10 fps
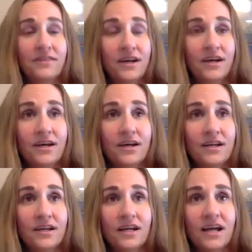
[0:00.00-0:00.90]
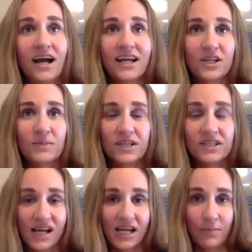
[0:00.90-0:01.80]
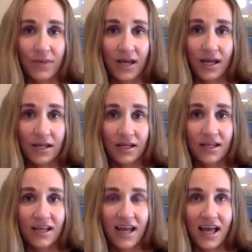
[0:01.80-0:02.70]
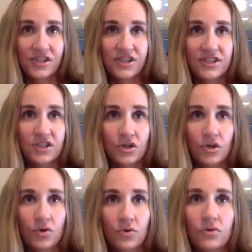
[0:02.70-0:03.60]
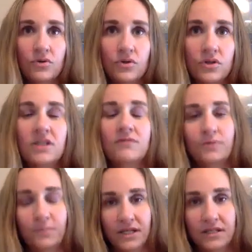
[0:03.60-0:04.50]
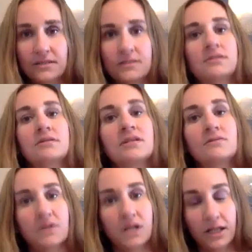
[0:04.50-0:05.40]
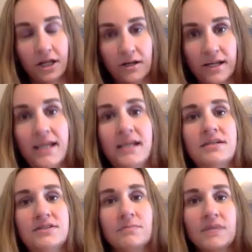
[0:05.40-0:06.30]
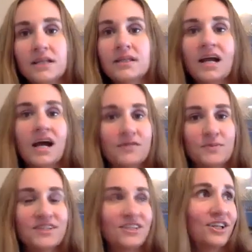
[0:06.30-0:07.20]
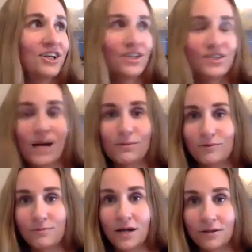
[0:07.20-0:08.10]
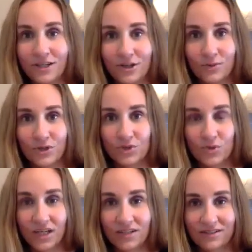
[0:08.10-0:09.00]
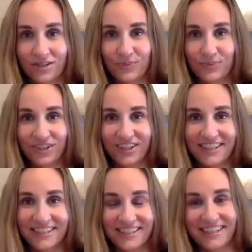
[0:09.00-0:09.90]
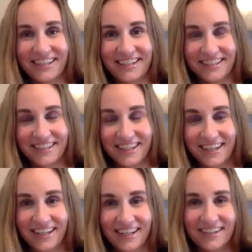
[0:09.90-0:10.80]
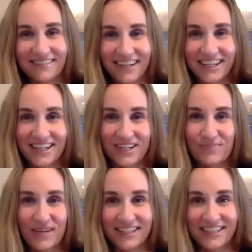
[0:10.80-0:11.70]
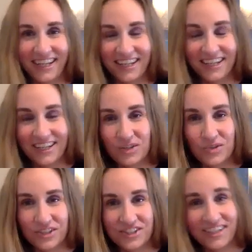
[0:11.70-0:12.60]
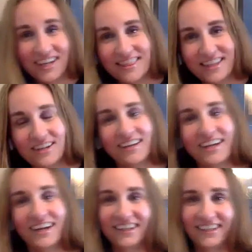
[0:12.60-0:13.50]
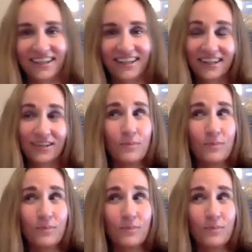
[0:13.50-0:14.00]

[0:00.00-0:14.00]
that I can be type A and still live with peace and still live with clarity. And it doesn't mean that I have to be sitting on the top of a mountain at a retreat, completely disconnected, right? And meditating in order to get there. Like I can